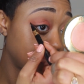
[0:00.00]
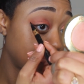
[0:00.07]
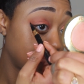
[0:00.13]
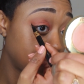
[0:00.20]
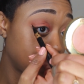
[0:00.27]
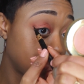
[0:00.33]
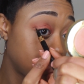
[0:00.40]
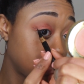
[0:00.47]
Now
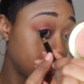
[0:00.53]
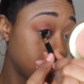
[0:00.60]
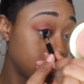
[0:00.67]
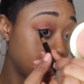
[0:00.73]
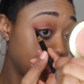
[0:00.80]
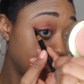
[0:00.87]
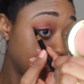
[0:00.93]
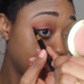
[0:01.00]
I'm going
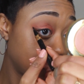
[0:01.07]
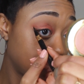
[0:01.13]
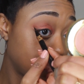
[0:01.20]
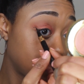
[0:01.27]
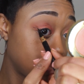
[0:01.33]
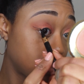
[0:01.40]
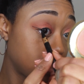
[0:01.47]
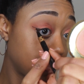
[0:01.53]
to line
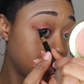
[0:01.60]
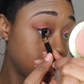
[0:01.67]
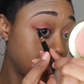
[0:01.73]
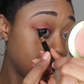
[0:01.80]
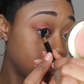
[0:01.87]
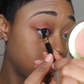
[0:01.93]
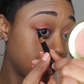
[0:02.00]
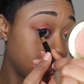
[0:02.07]
my
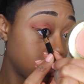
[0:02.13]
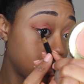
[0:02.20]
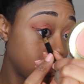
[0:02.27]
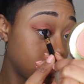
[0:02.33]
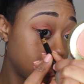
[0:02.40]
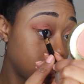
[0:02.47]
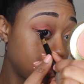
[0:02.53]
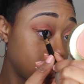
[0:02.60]
eyes with my
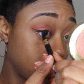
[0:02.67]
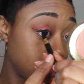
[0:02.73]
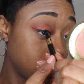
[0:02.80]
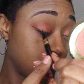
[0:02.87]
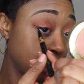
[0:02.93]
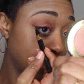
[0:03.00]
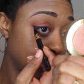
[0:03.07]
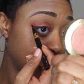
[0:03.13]

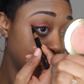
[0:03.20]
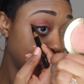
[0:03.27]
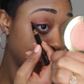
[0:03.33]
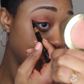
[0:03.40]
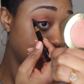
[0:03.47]
waterproof